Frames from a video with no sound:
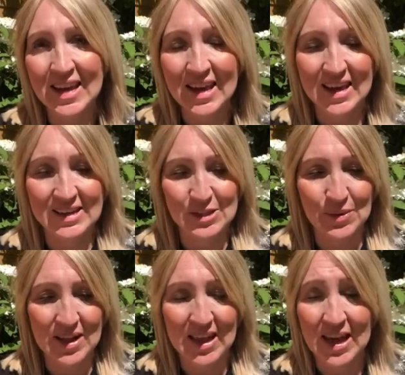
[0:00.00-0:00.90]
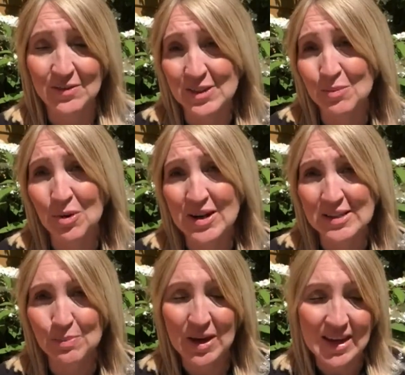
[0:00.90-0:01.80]
into our lives, it
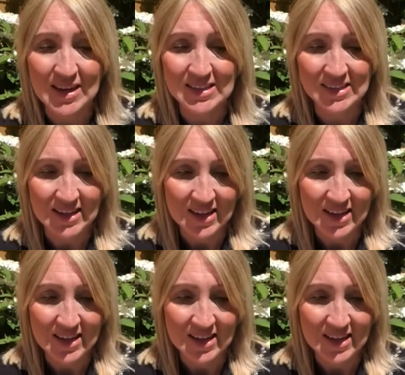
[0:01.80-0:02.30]
brings peace.